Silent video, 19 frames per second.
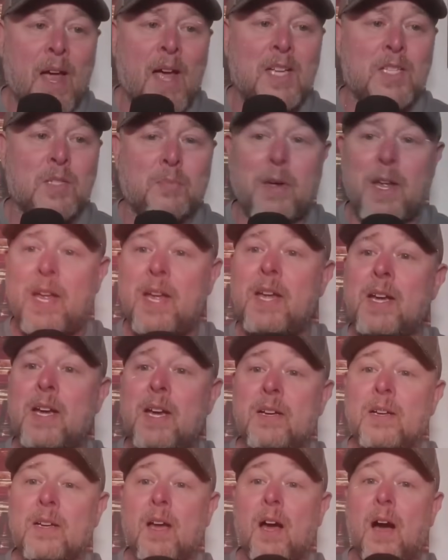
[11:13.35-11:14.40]
as
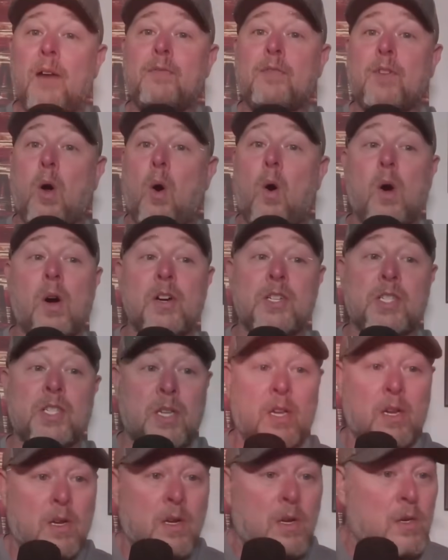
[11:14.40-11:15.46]
being, of
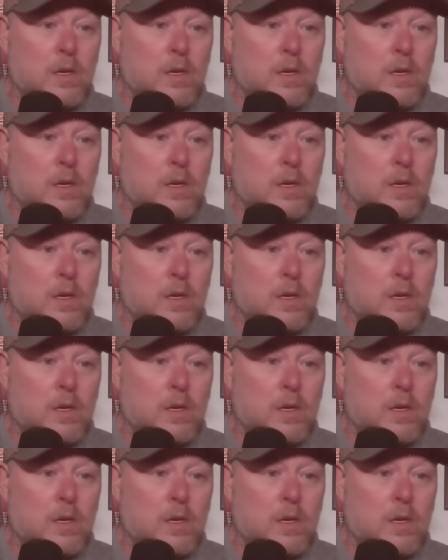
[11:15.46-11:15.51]
course,